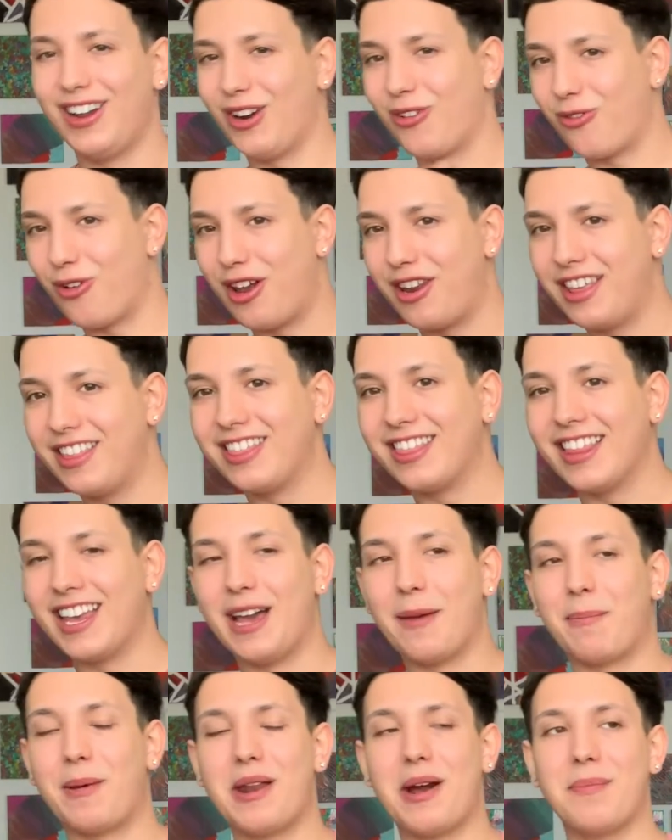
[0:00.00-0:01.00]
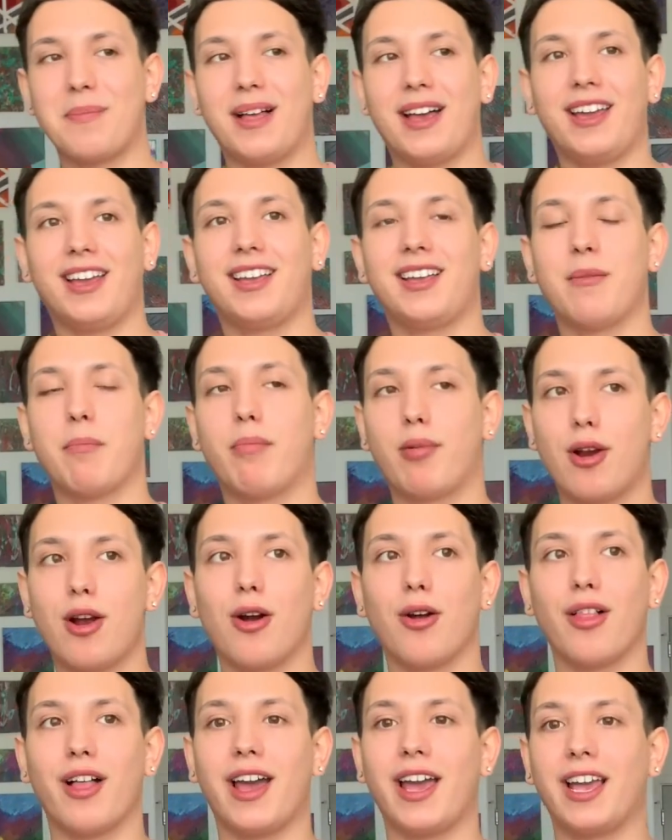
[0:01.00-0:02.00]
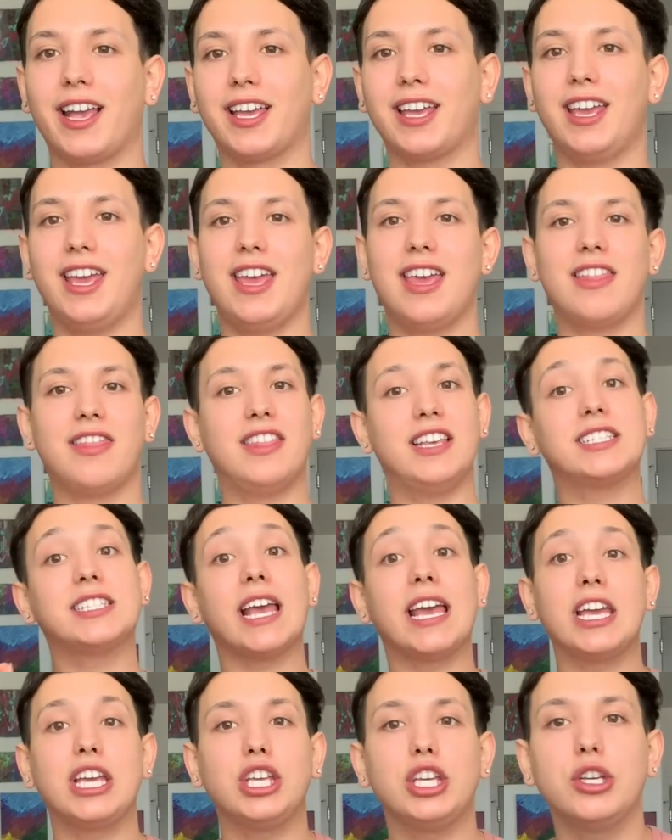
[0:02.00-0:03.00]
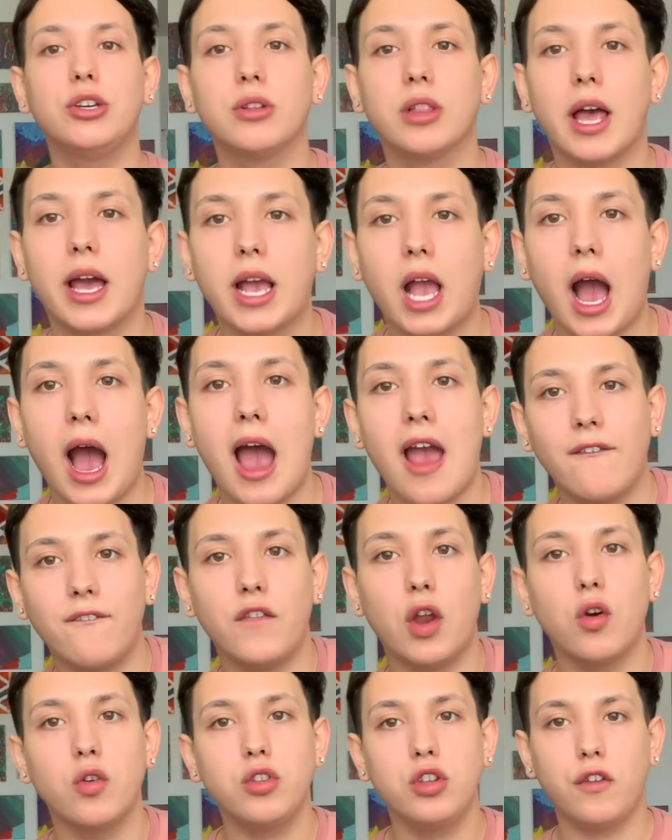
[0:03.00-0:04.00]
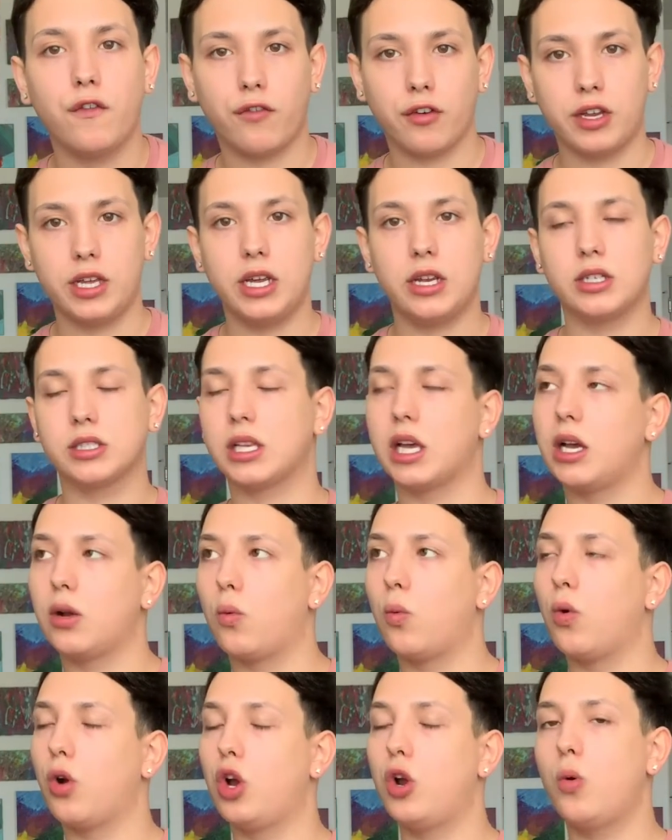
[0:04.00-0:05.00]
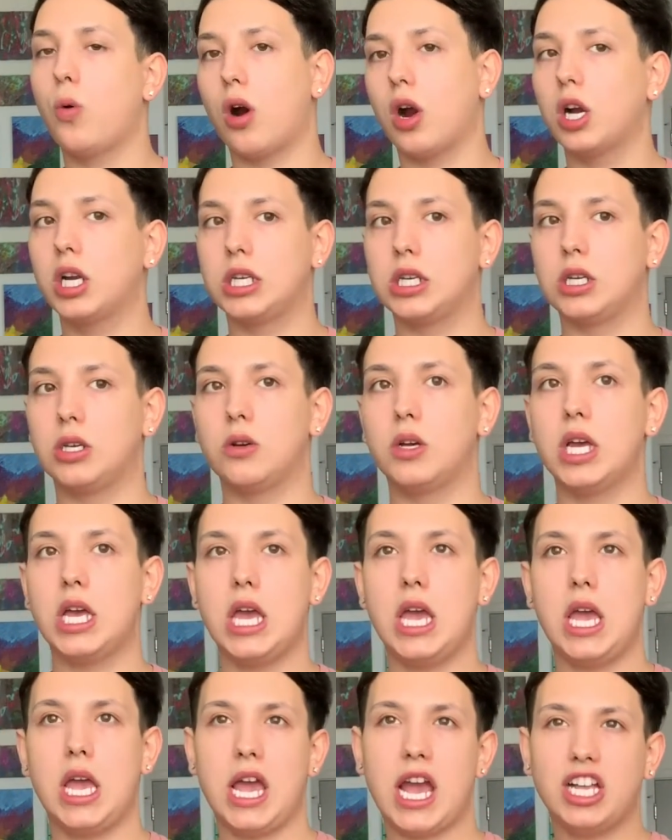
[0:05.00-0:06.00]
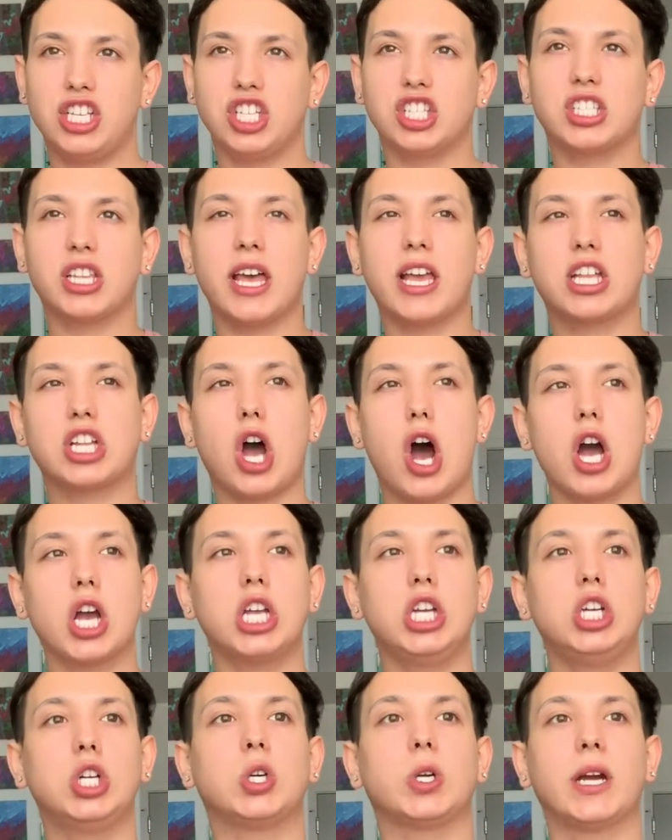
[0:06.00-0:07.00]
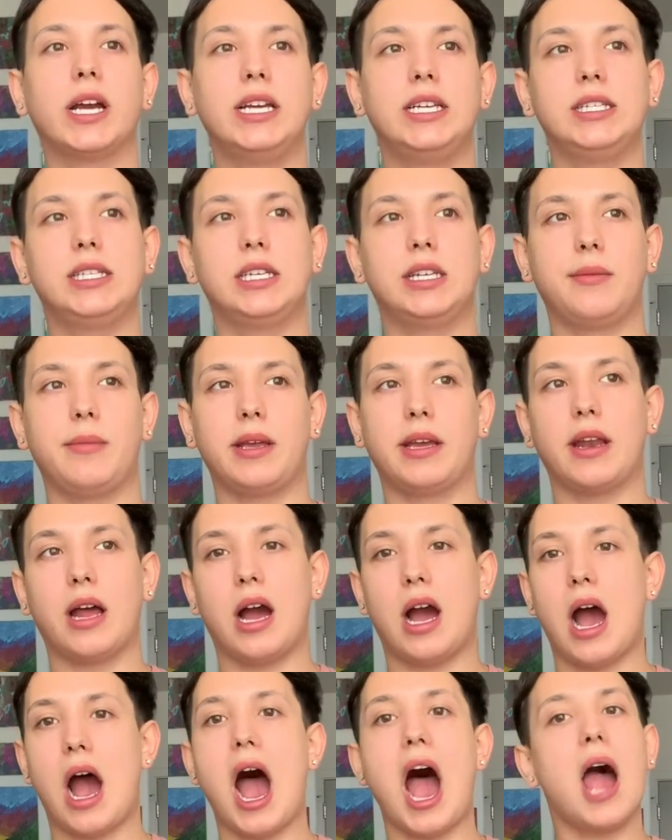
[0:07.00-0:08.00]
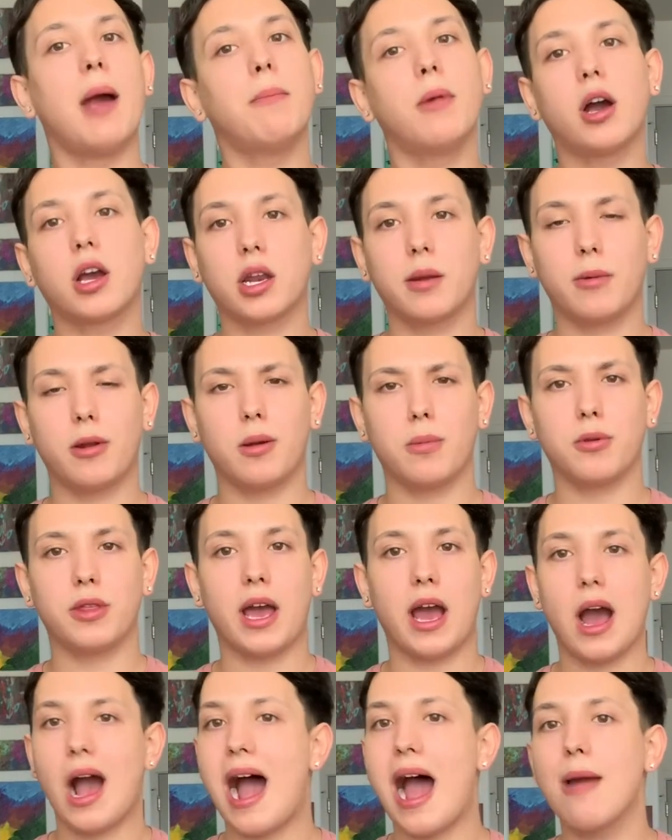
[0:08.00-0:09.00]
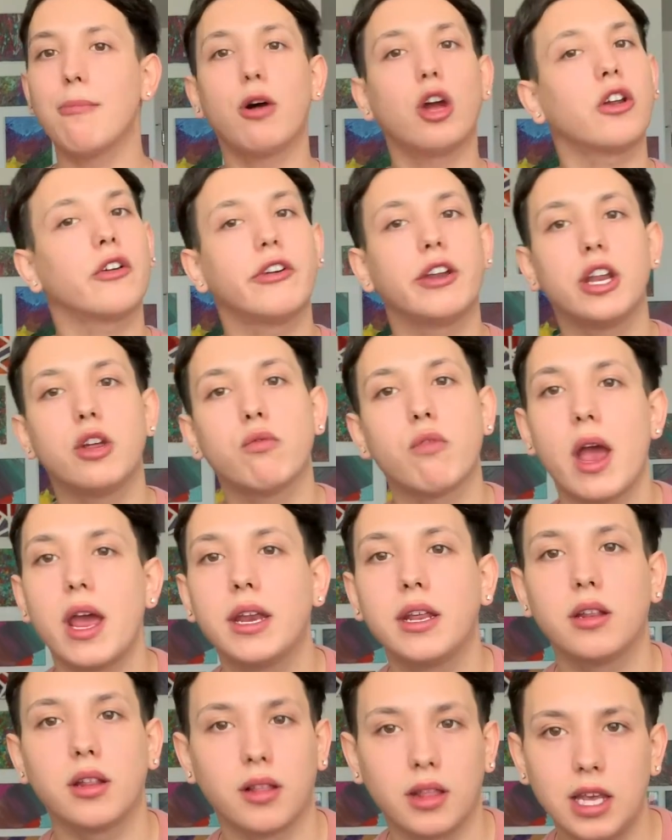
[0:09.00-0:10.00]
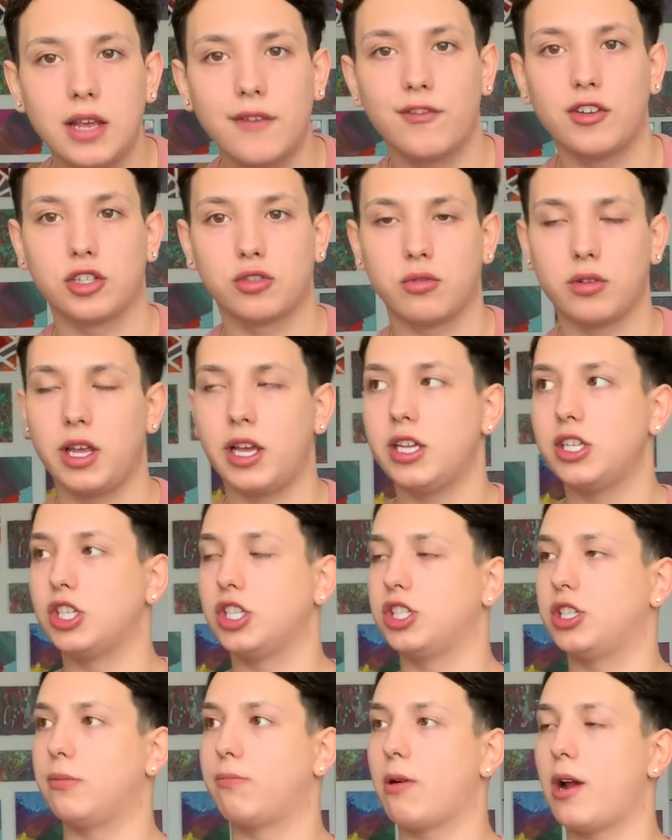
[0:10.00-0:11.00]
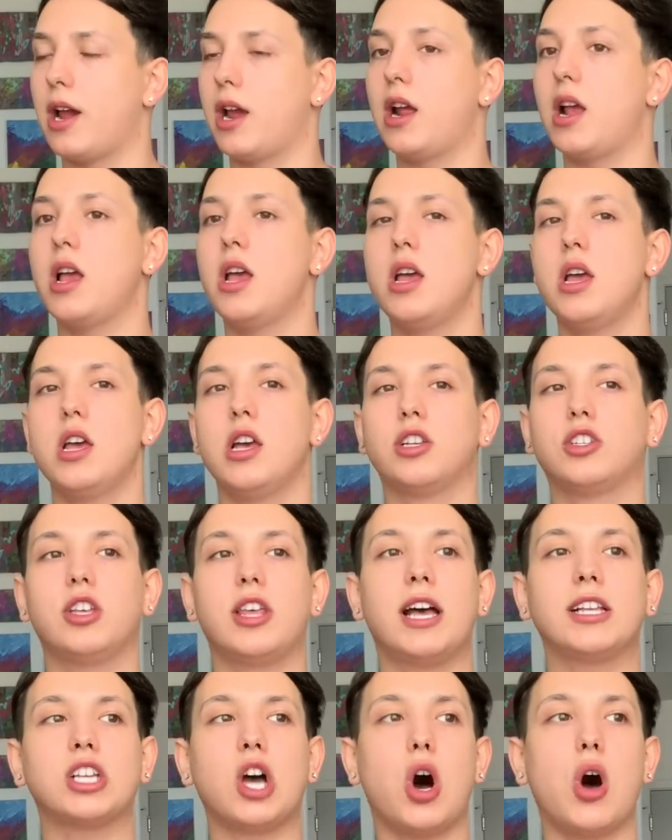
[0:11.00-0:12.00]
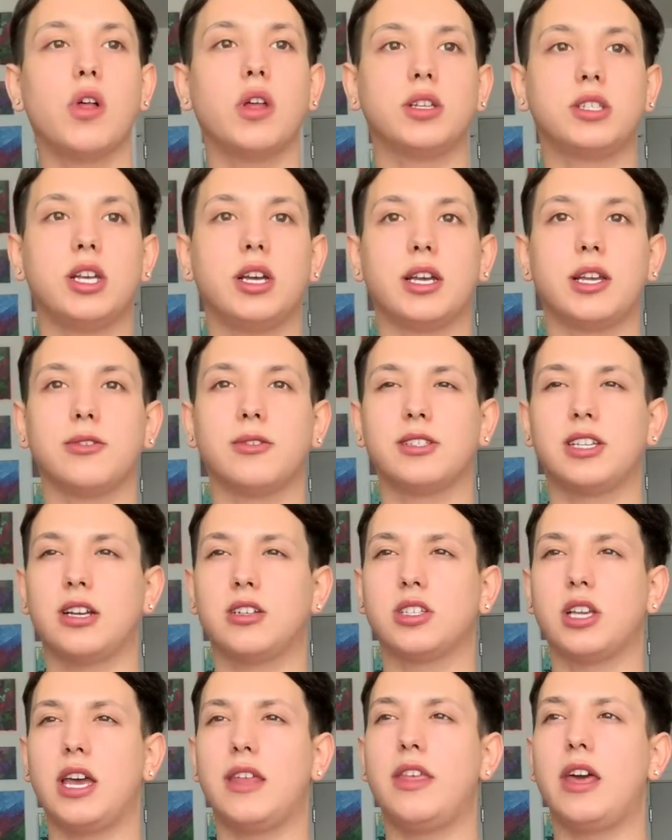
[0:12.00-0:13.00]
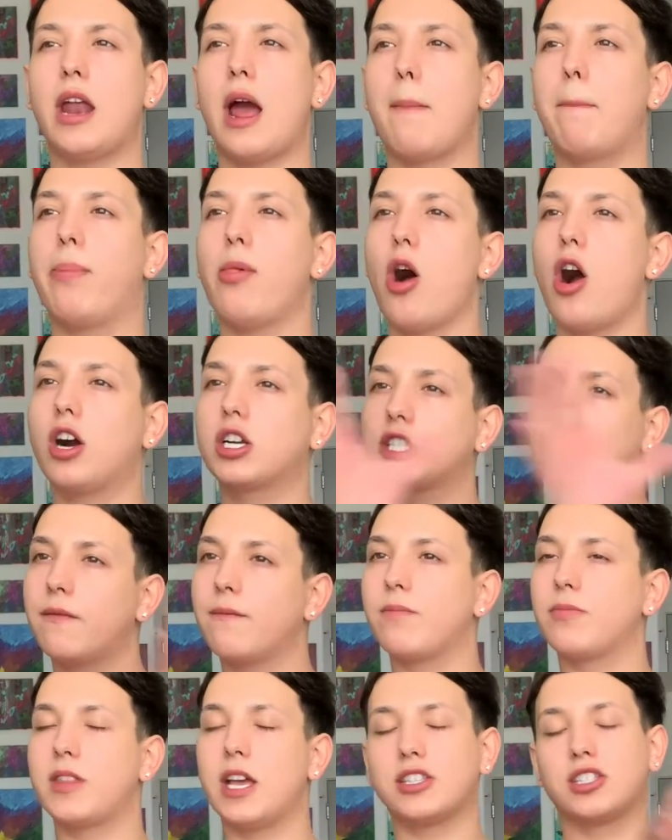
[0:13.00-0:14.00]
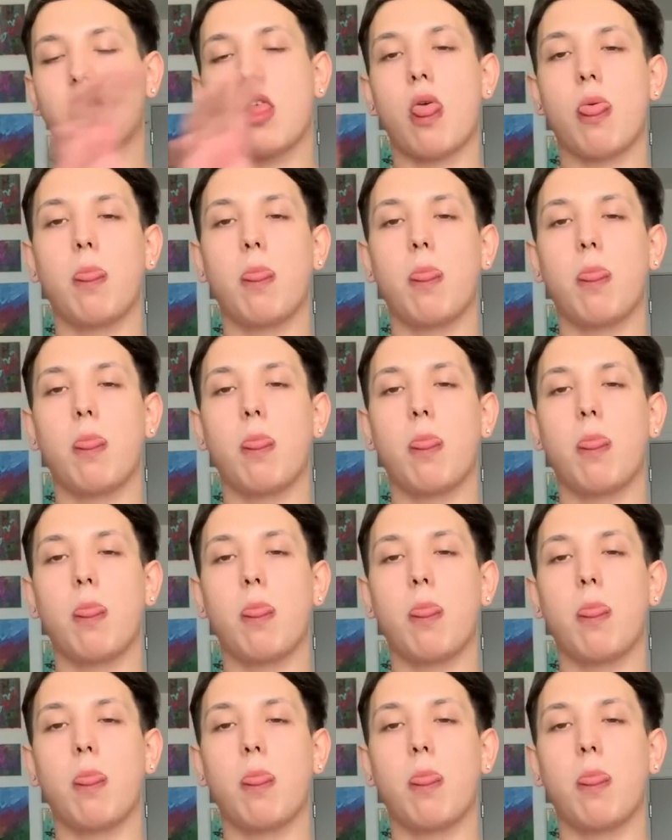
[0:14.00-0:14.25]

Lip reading: Running lip, and I'm like, bro, like this ain't you. Like I've known you for years. Like who are you? And just like talking crazy to me, and I'm not gonna put up with that. I'm already ready to leave this relationship, right? So that's all it took. And then I blocked him. That's